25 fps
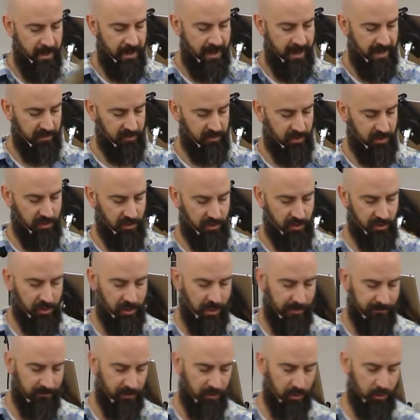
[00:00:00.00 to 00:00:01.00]
Exodus
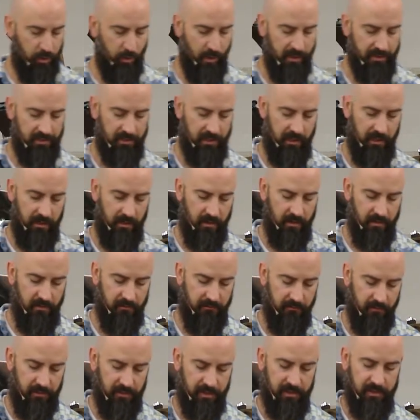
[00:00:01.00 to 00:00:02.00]
chapter 20
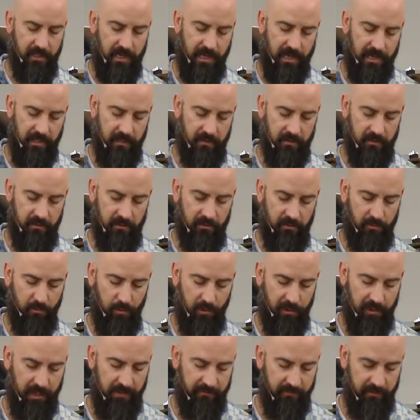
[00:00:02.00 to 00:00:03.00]
verses 8
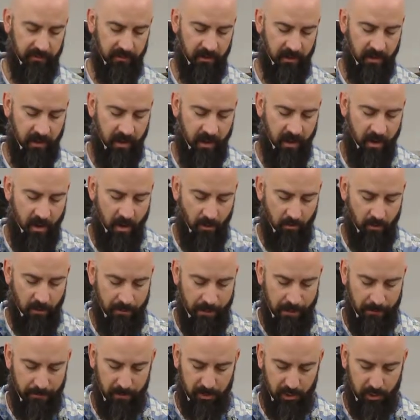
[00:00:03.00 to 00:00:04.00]
through 11.
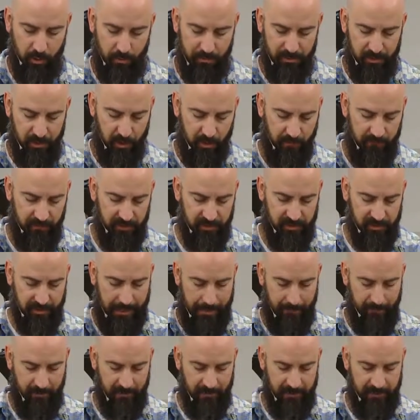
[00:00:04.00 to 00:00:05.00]
Remember to observe the
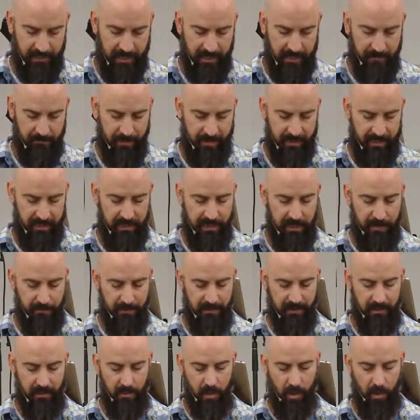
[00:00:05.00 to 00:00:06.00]
Sabbath day by
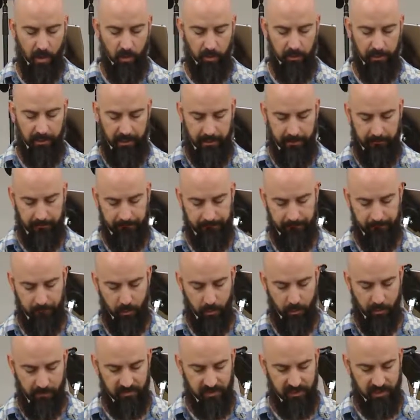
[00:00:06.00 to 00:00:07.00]
keeping it holy.
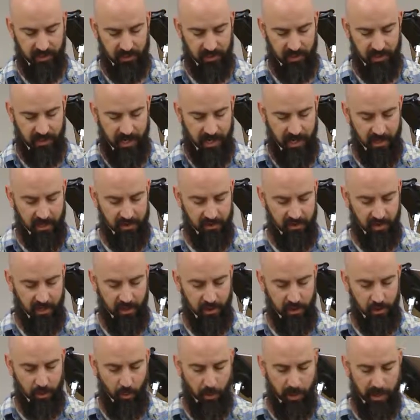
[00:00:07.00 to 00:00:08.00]
You have six days
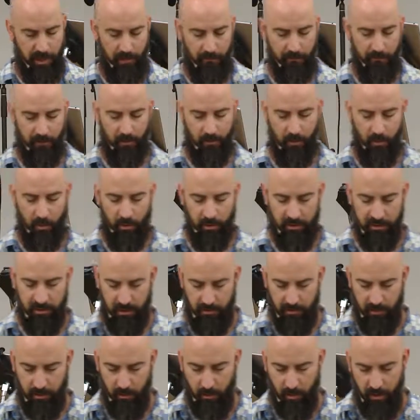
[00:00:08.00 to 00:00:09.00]
each week for your
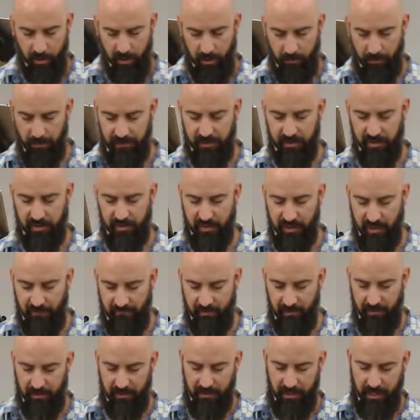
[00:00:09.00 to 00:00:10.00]
ordinary work, but the
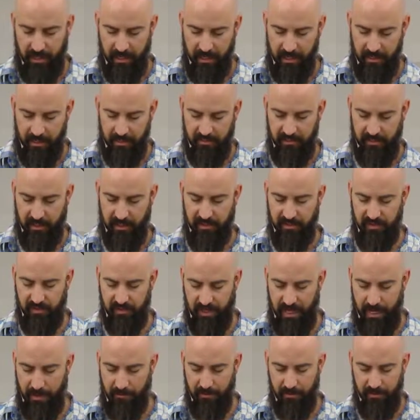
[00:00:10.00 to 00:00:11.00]
seventh day is a
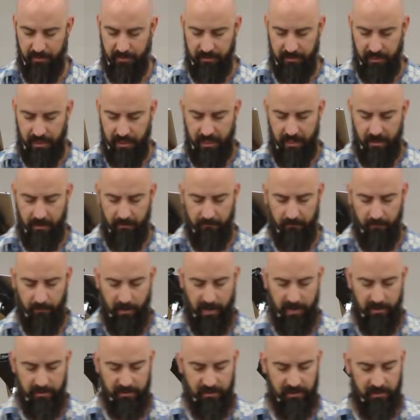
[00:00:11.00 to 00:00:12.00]
Sabbath day of
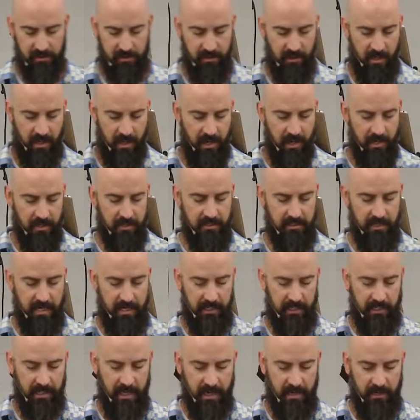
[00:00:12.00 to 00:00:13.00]
rest
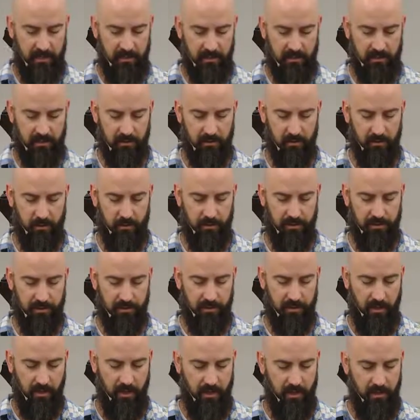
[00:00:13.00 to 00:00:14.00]
dedicated to the Lord
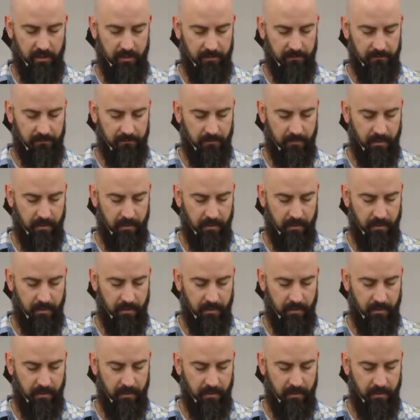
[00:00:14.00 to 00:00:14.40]
your God.